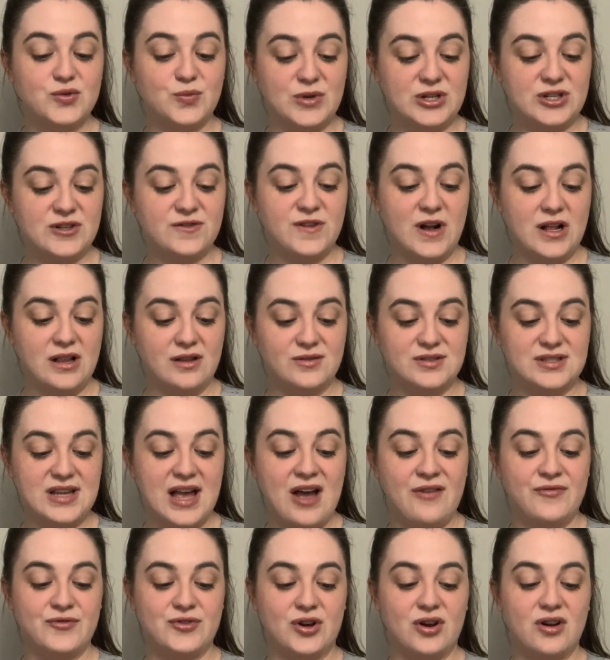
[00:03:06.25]
which follows
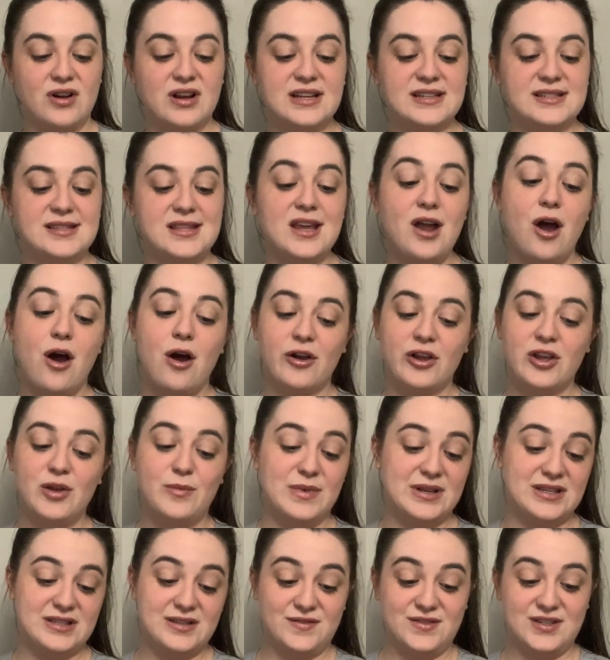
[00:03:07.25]
after, is the
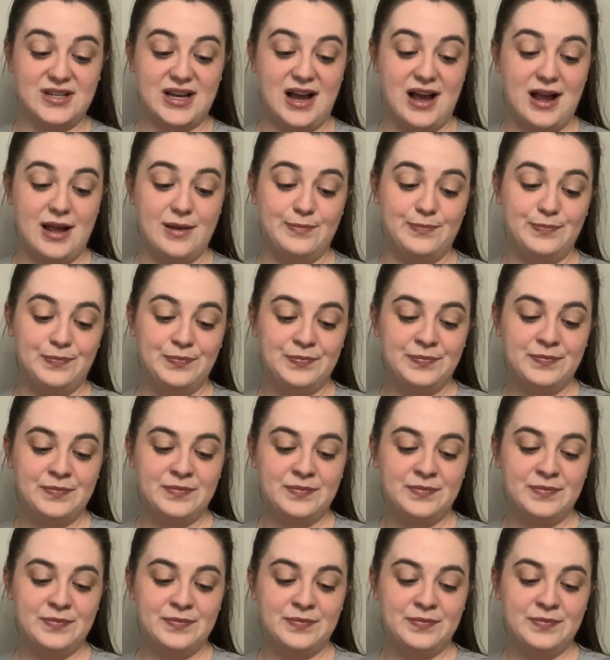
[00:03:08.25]
argument of time.